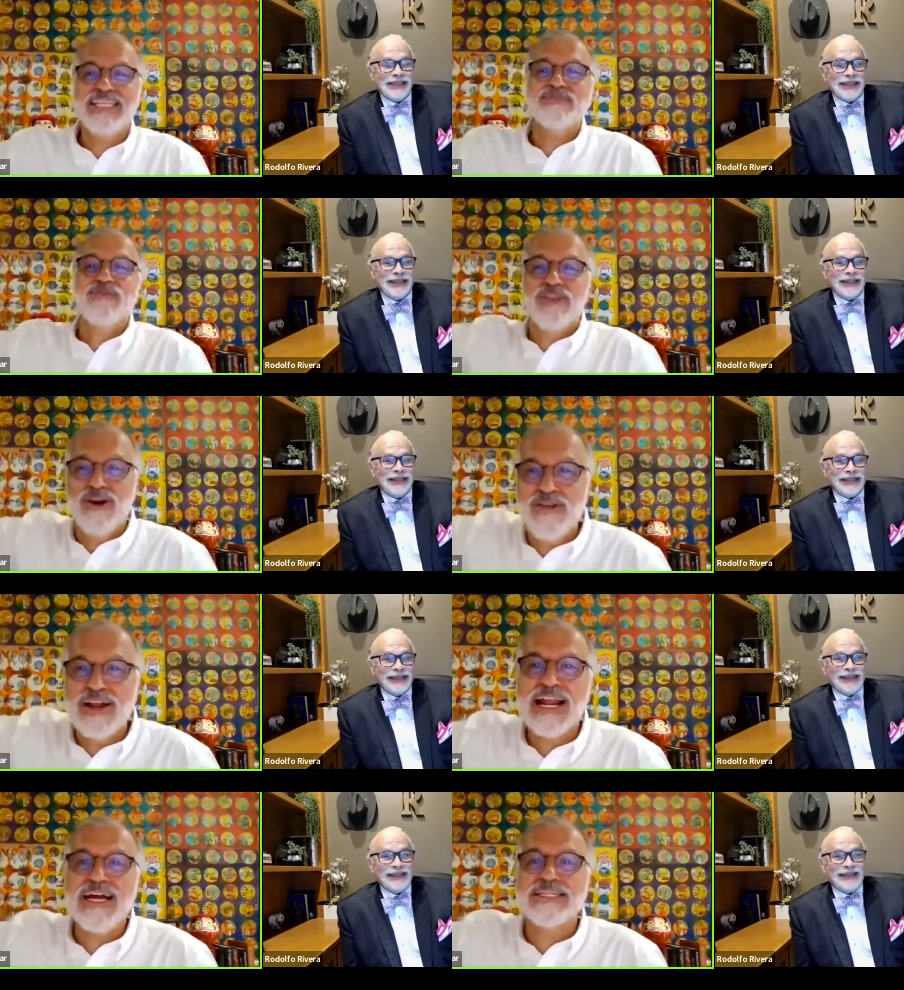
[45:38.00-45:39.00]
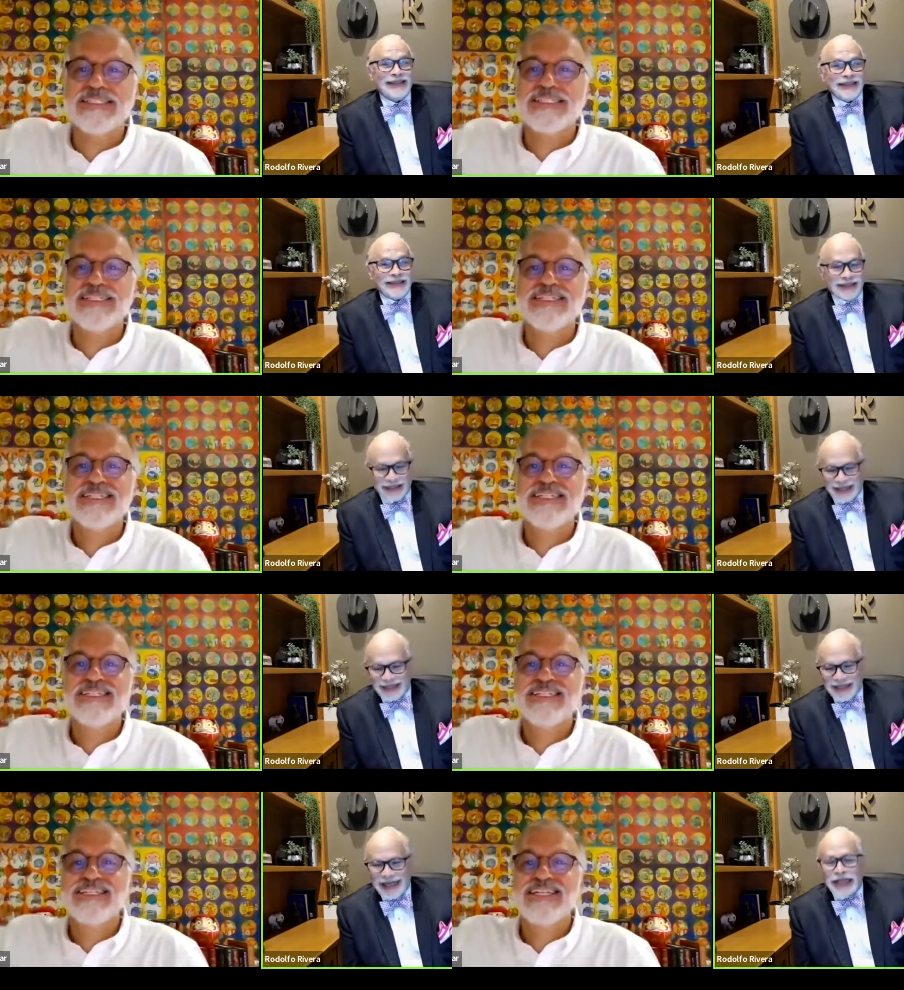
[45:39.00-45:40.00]
Speaker 1: case for the other client
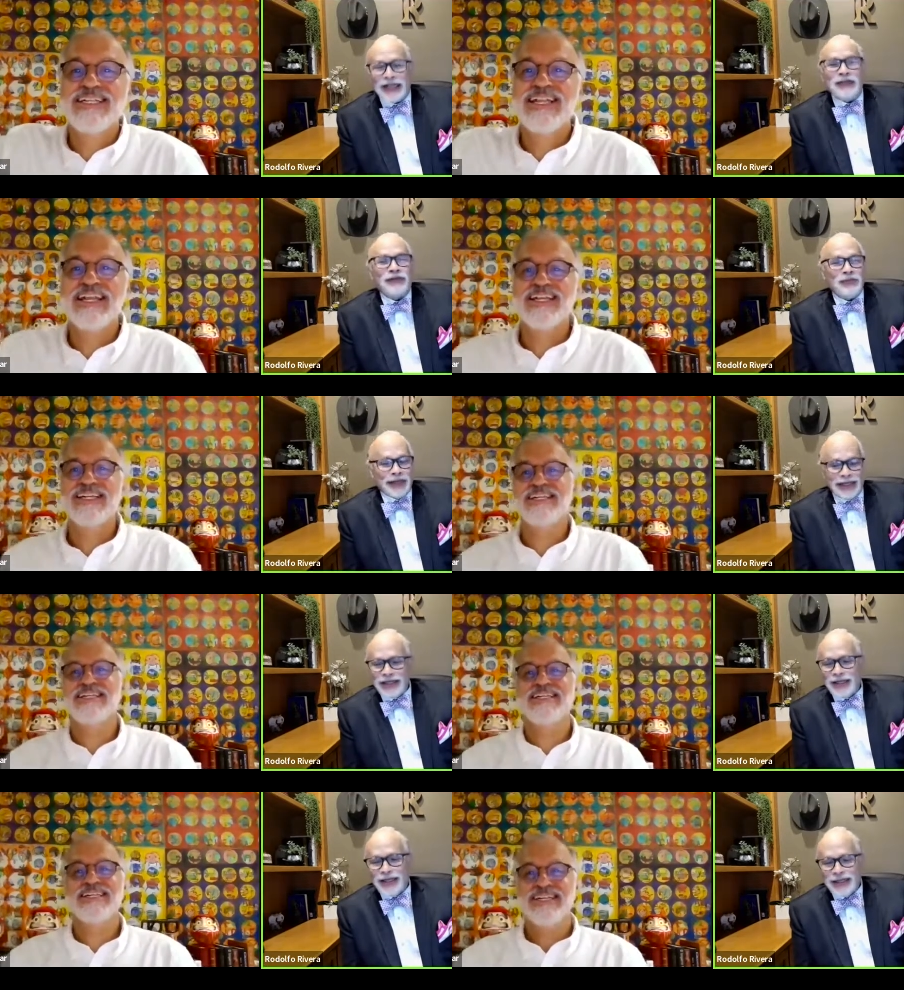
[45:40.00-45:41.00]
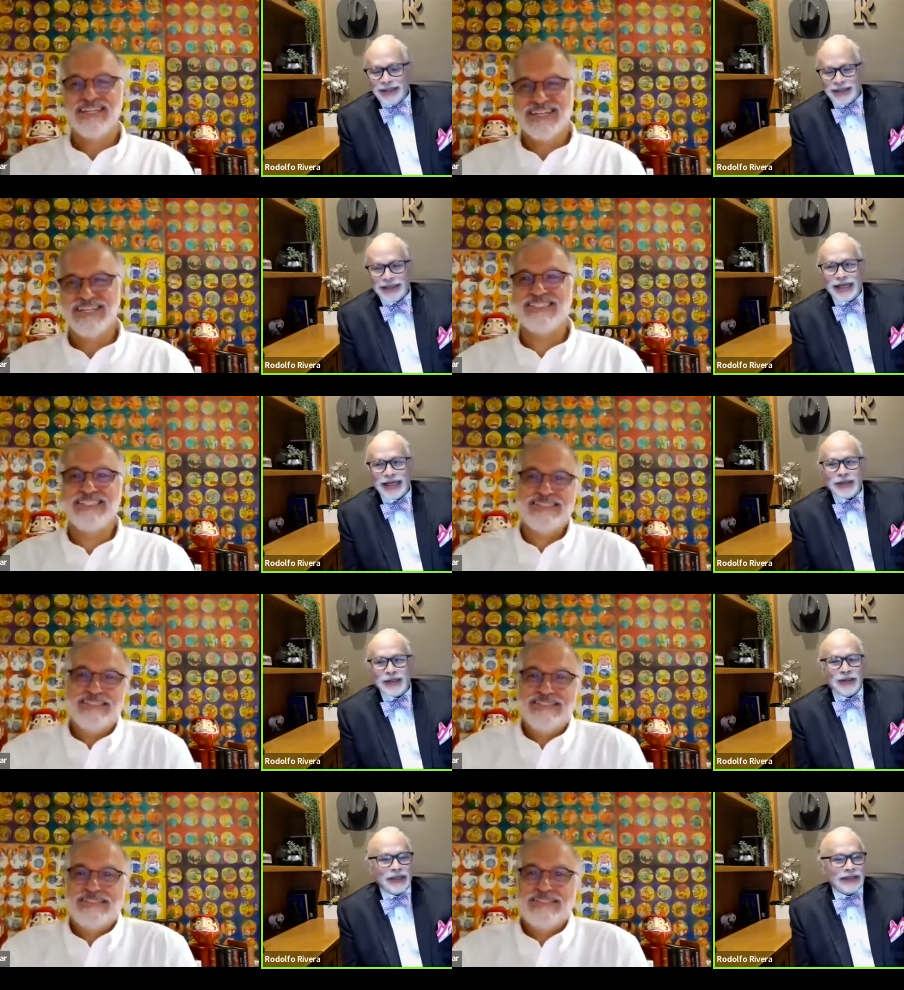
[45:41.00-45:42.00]
exactly
Speaker 2: for many clients exactly
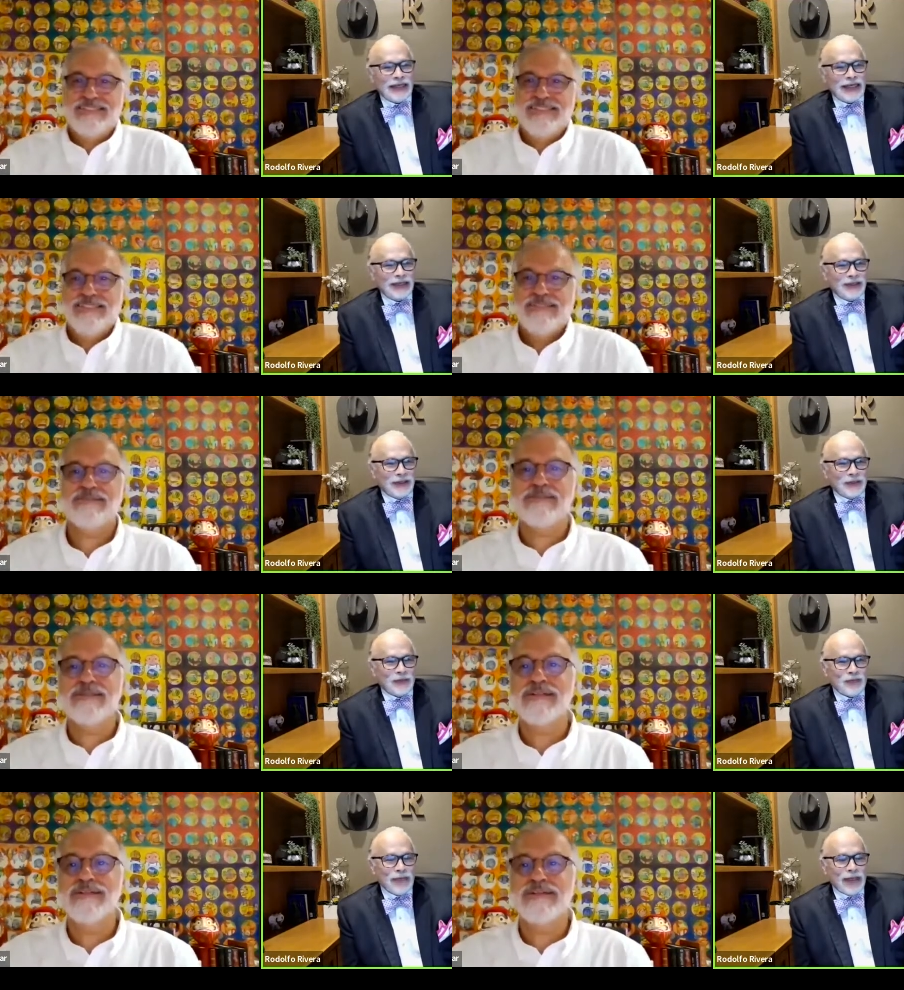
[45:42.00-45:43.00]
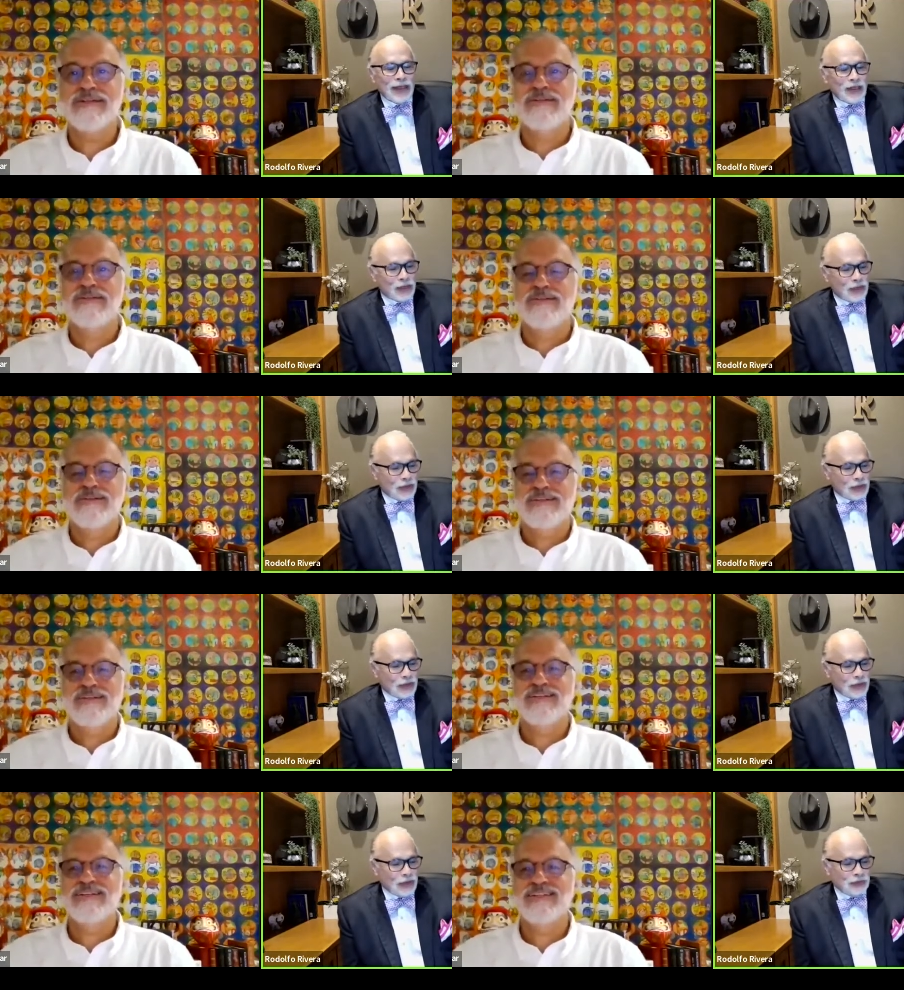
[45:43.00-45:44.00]
exactly so,
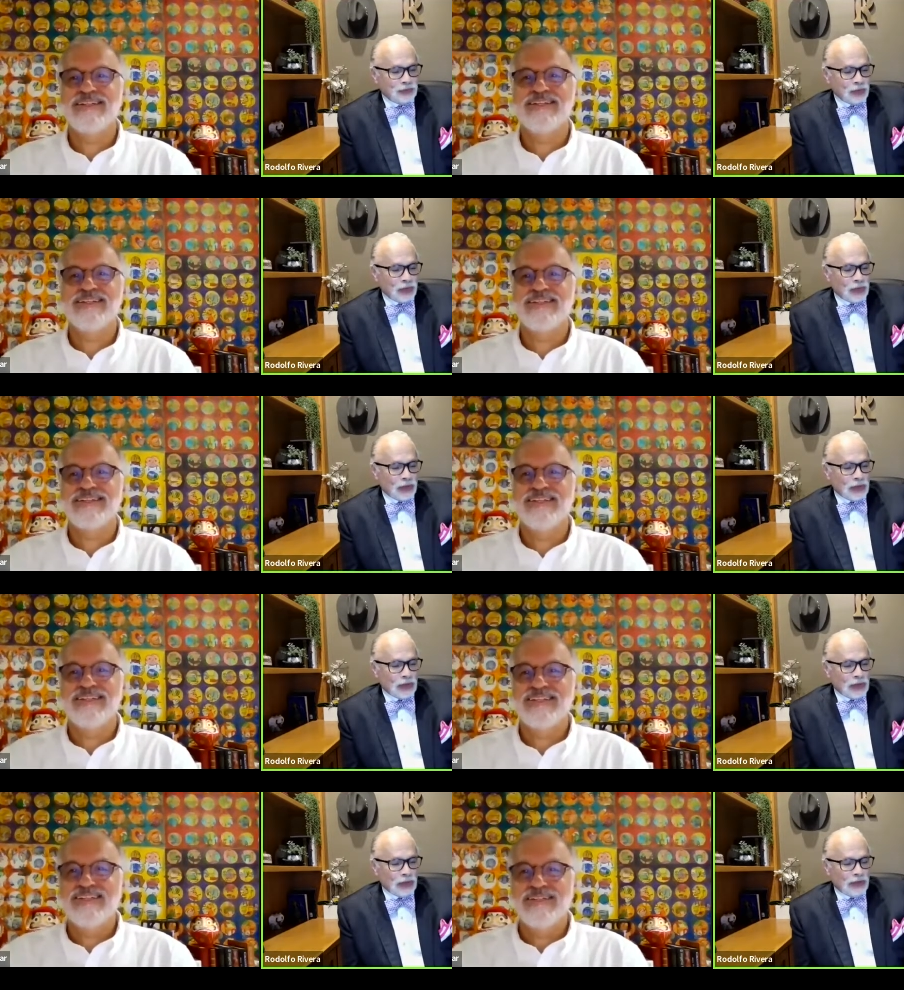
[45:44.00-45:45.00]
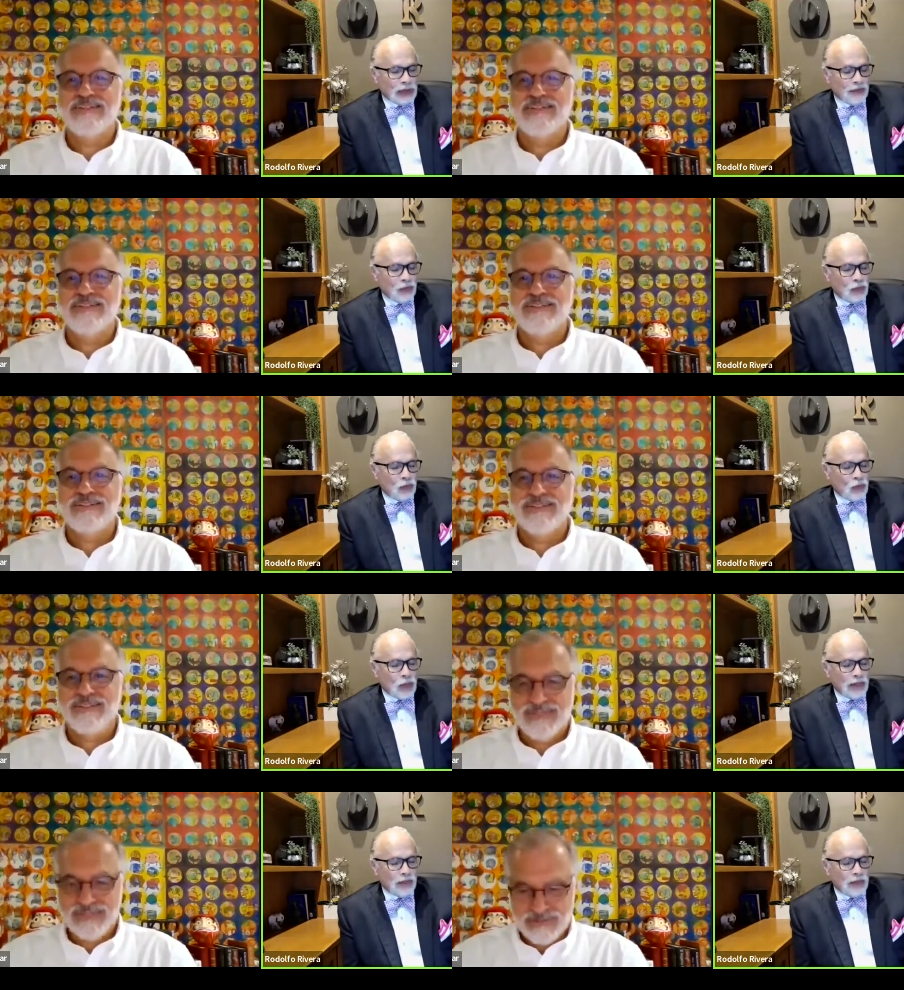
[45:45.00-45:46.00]
so octavio
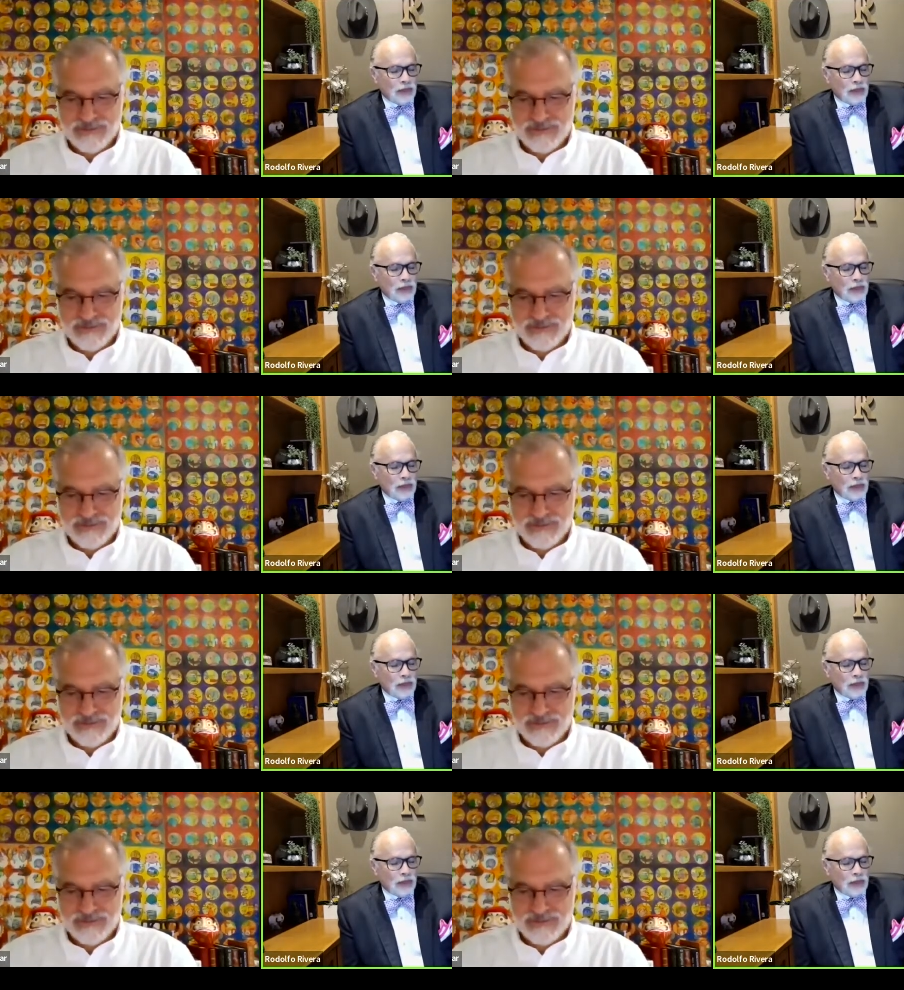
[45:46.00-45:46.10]
what